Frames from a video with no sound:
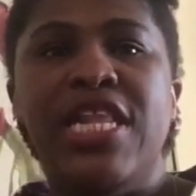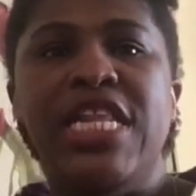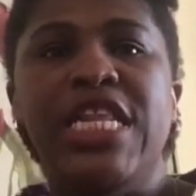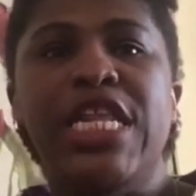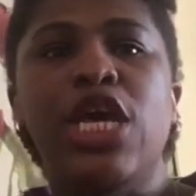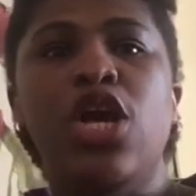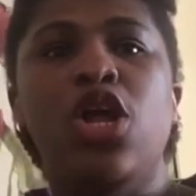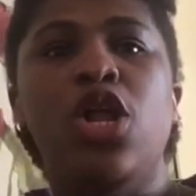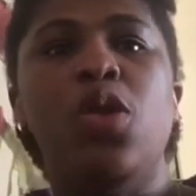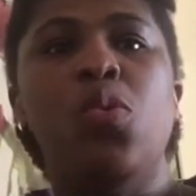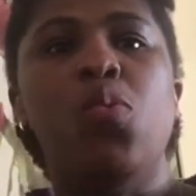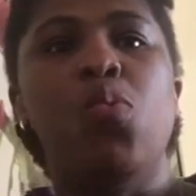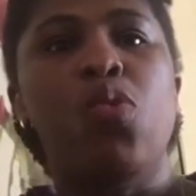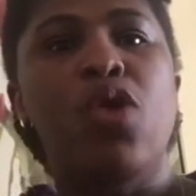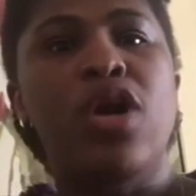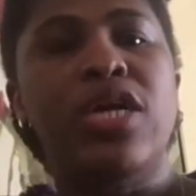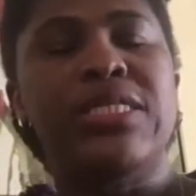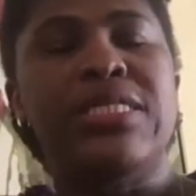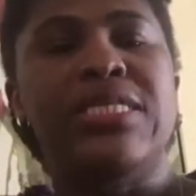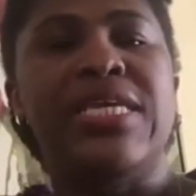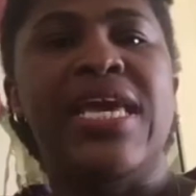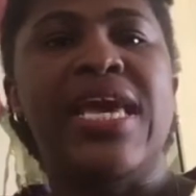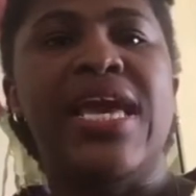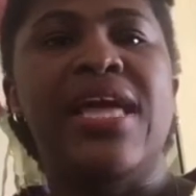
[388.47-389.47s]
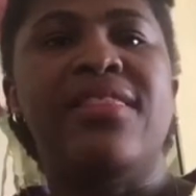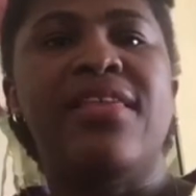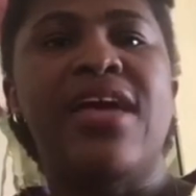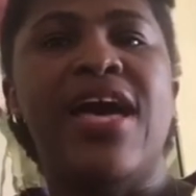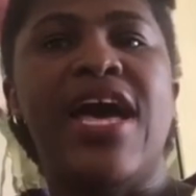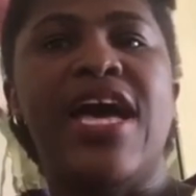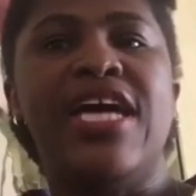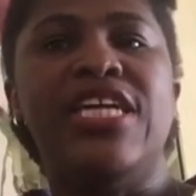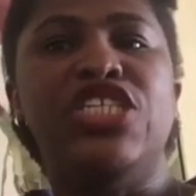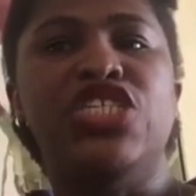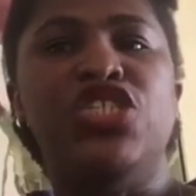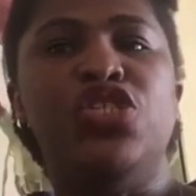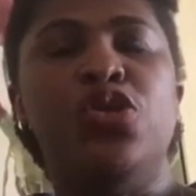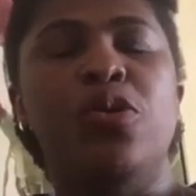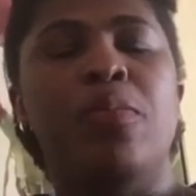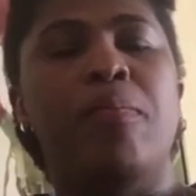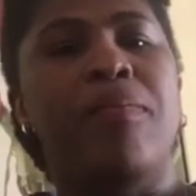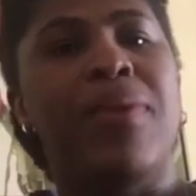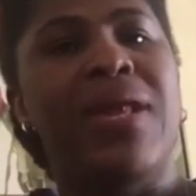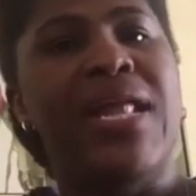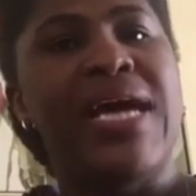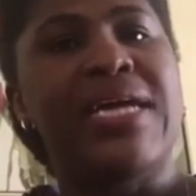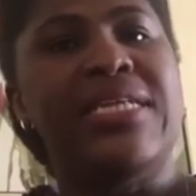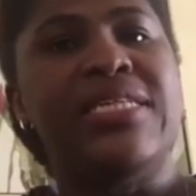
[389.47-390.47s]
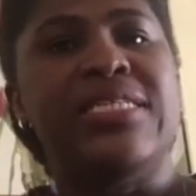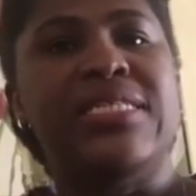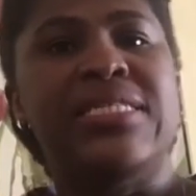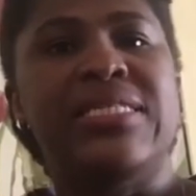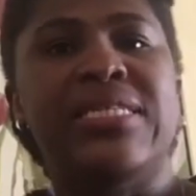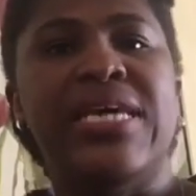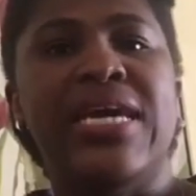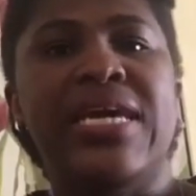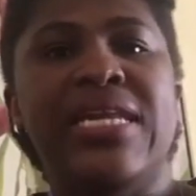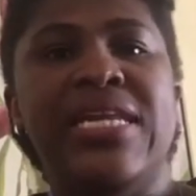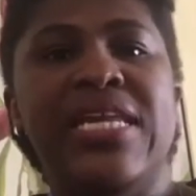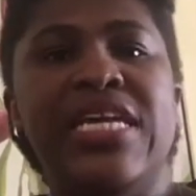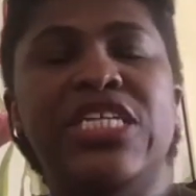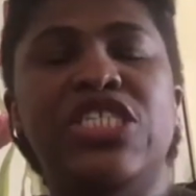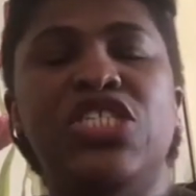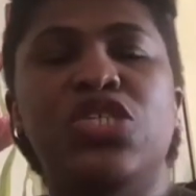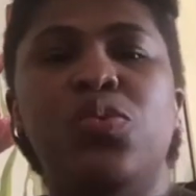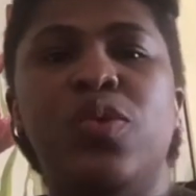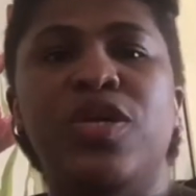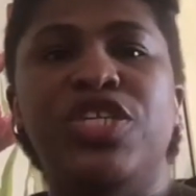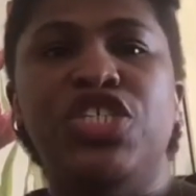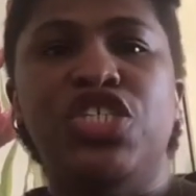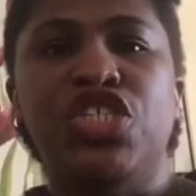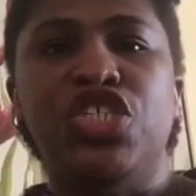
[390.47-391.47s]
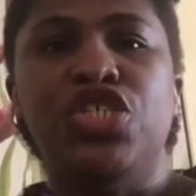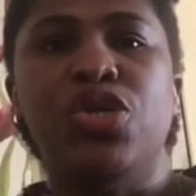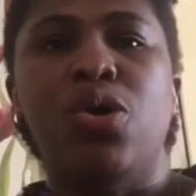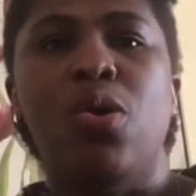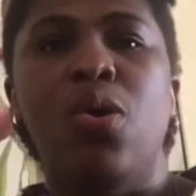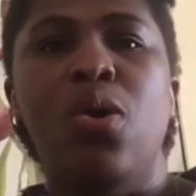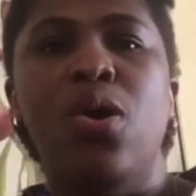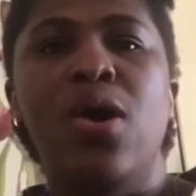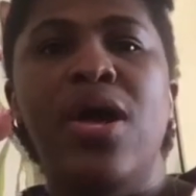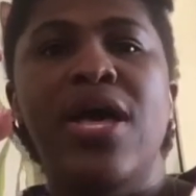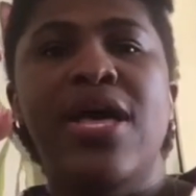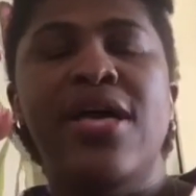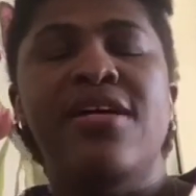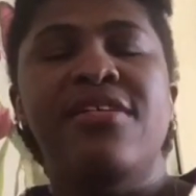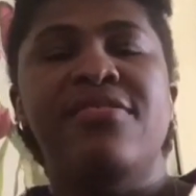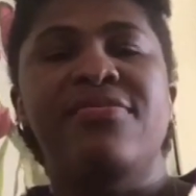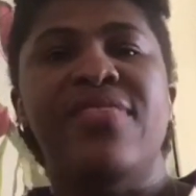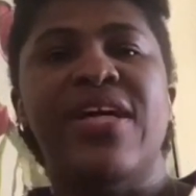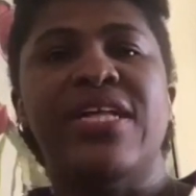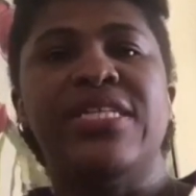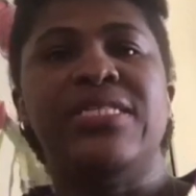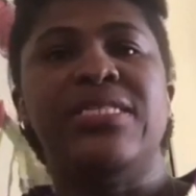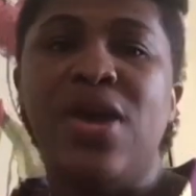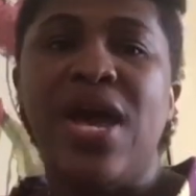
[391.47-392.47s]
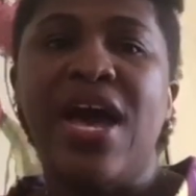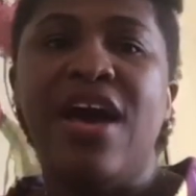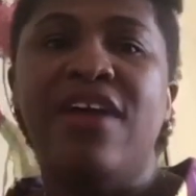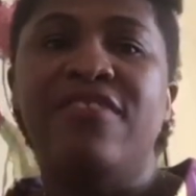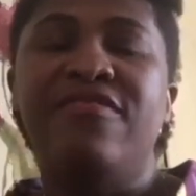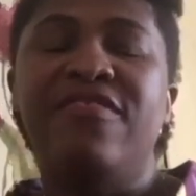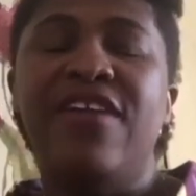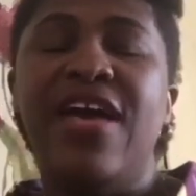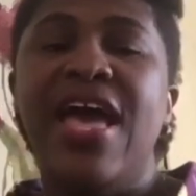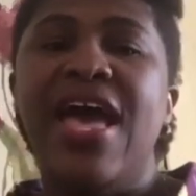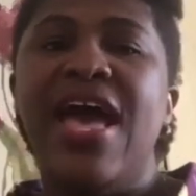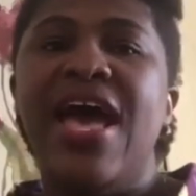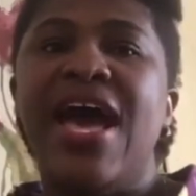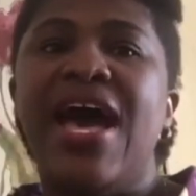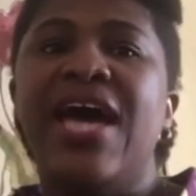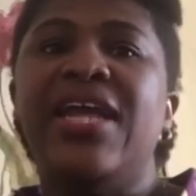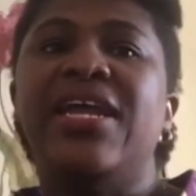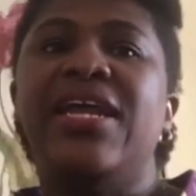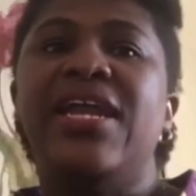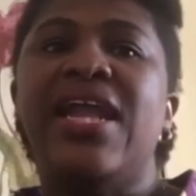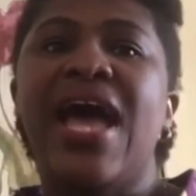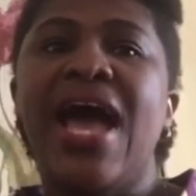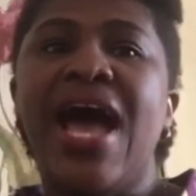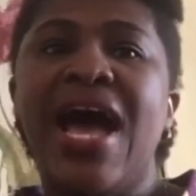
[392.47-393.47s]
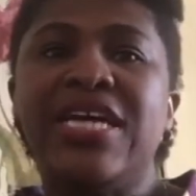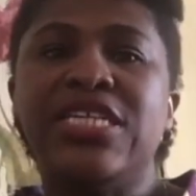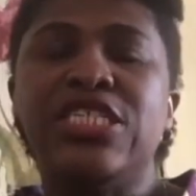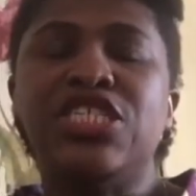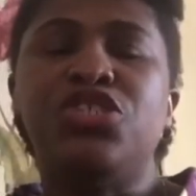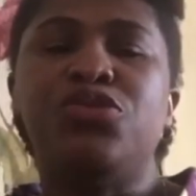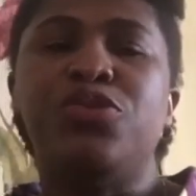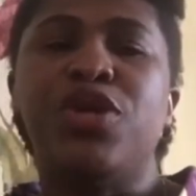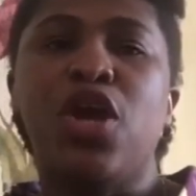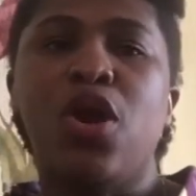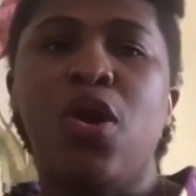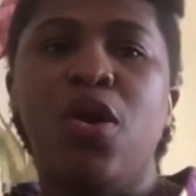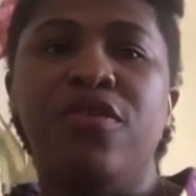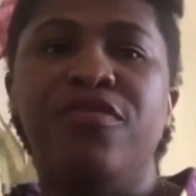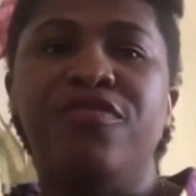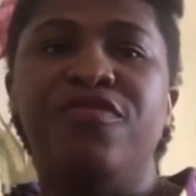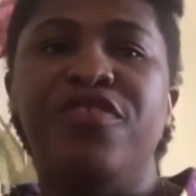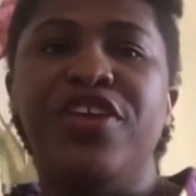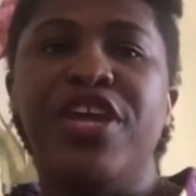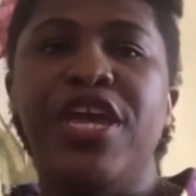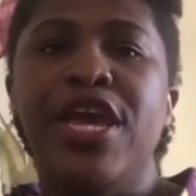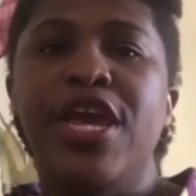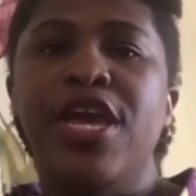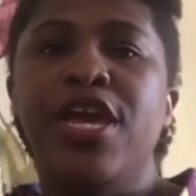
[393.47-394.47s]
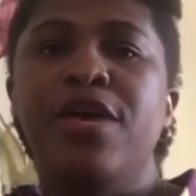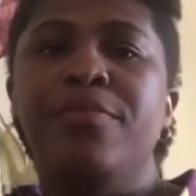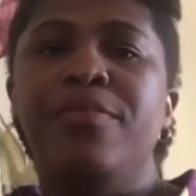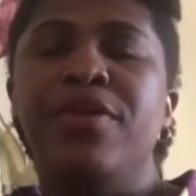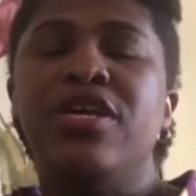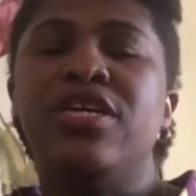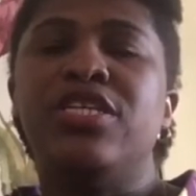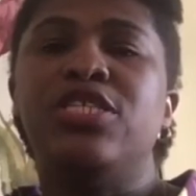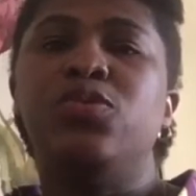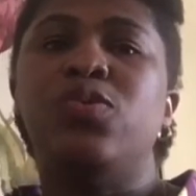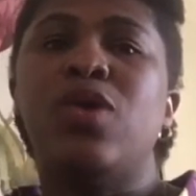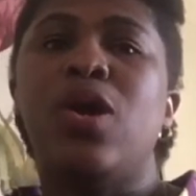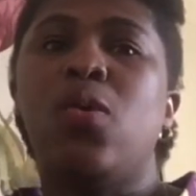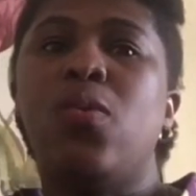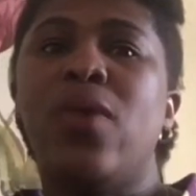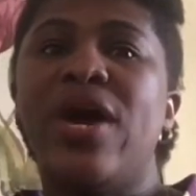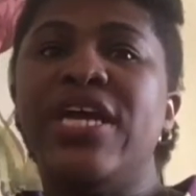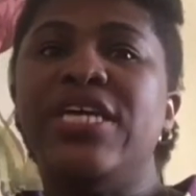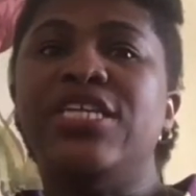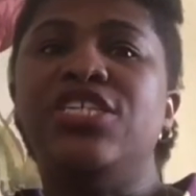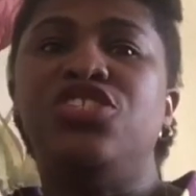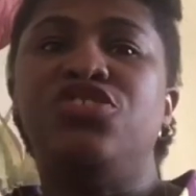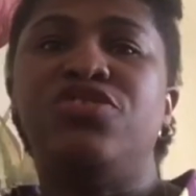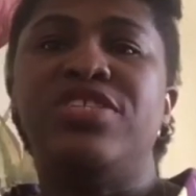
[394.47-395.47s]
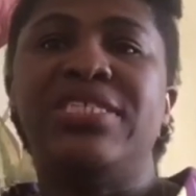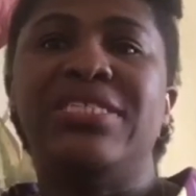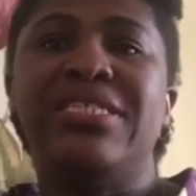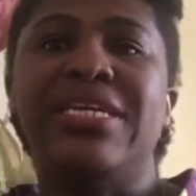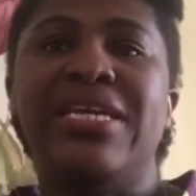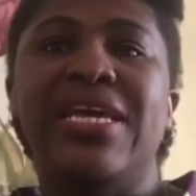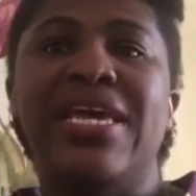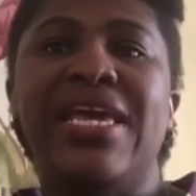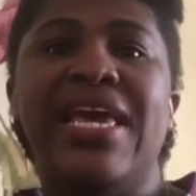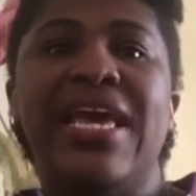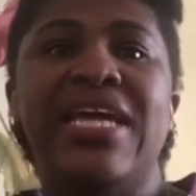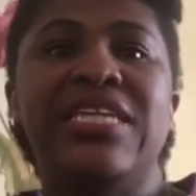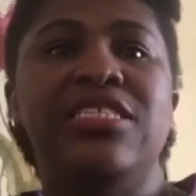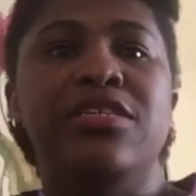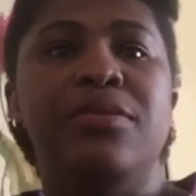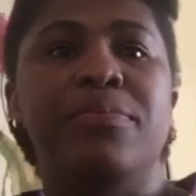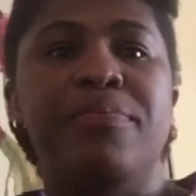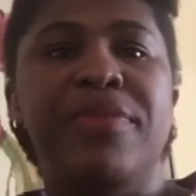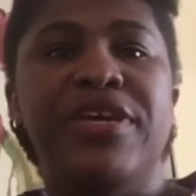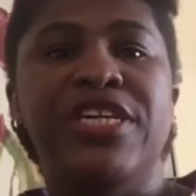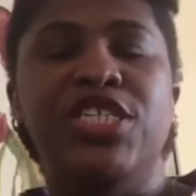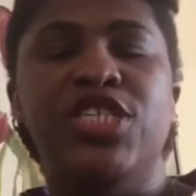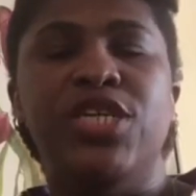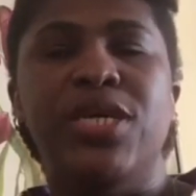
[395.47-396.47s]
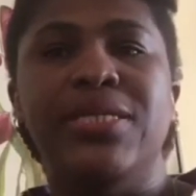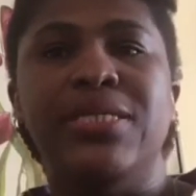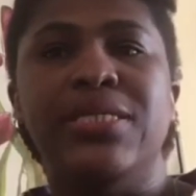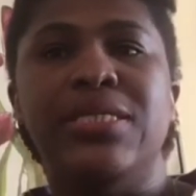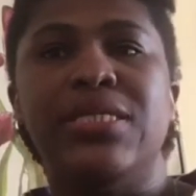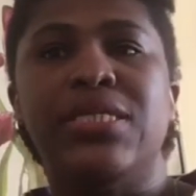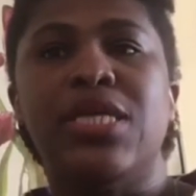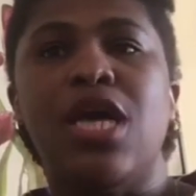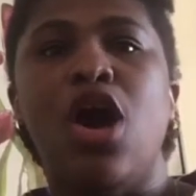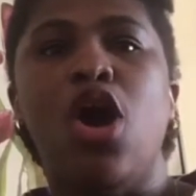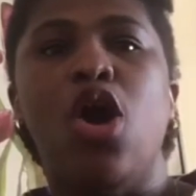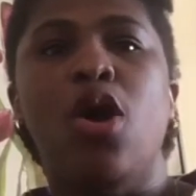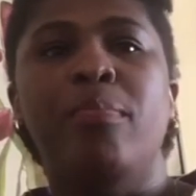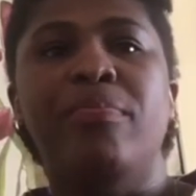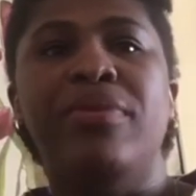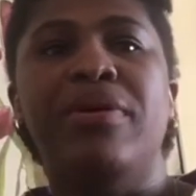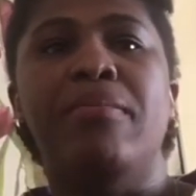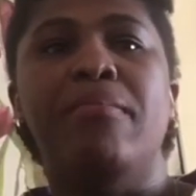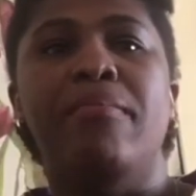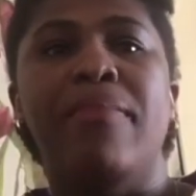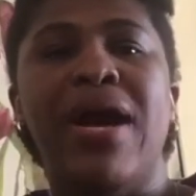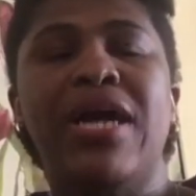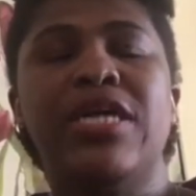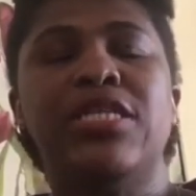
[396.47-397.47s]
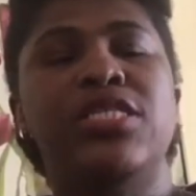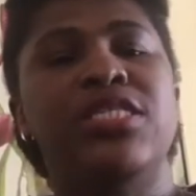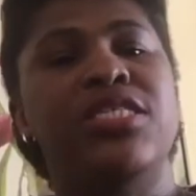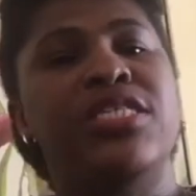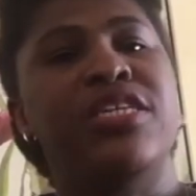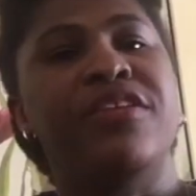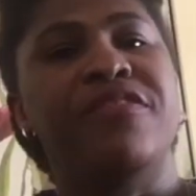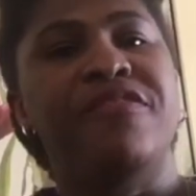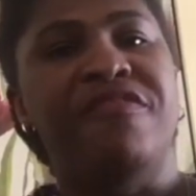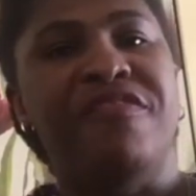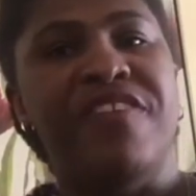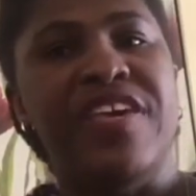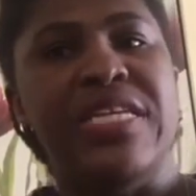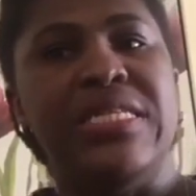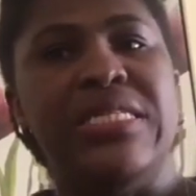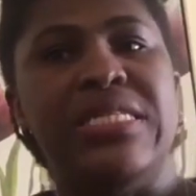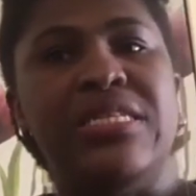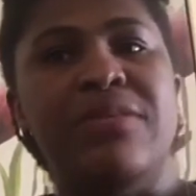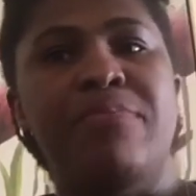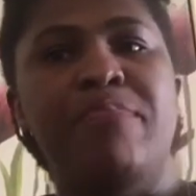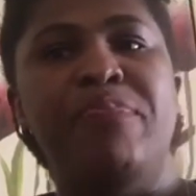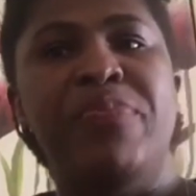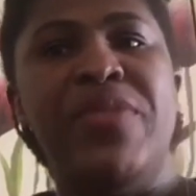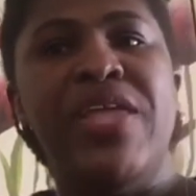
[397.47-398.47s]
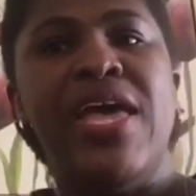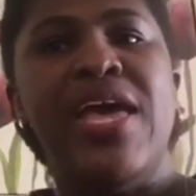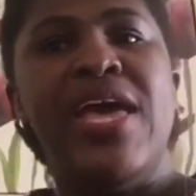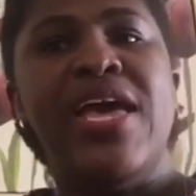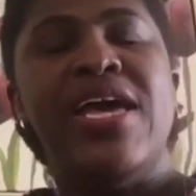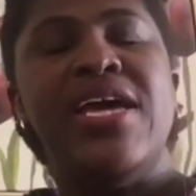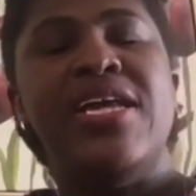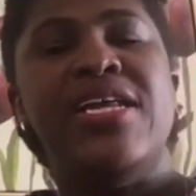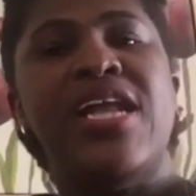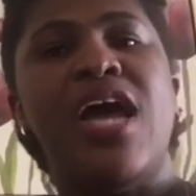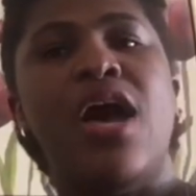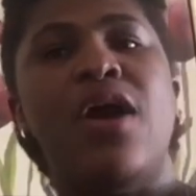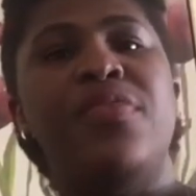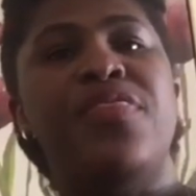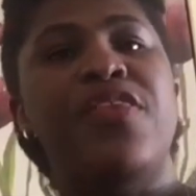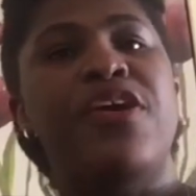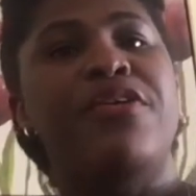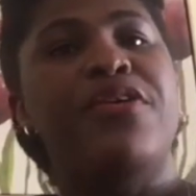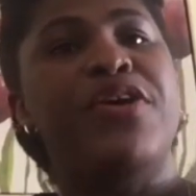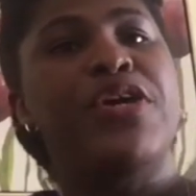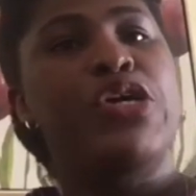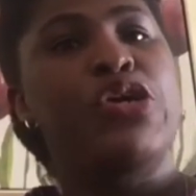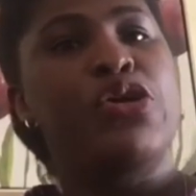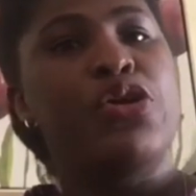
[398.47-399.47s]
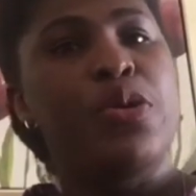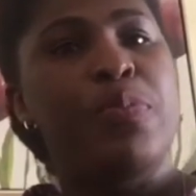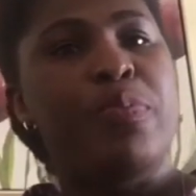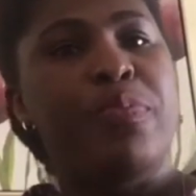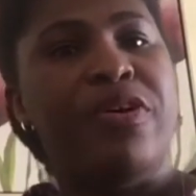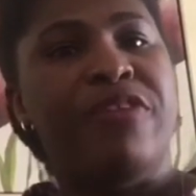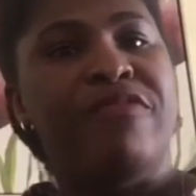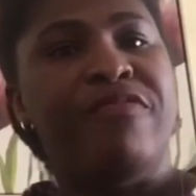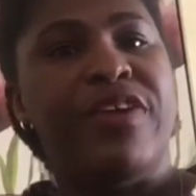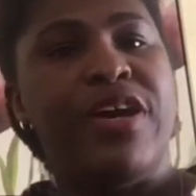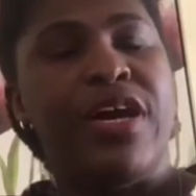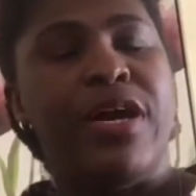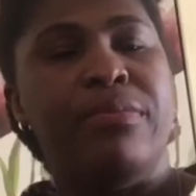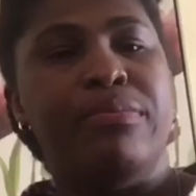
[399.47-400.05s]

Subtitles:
they all work together and plan the technique to ensure that you have an enhanced recovery, because we are quite interested in getting patients up and back to their feet. Now, there are a group of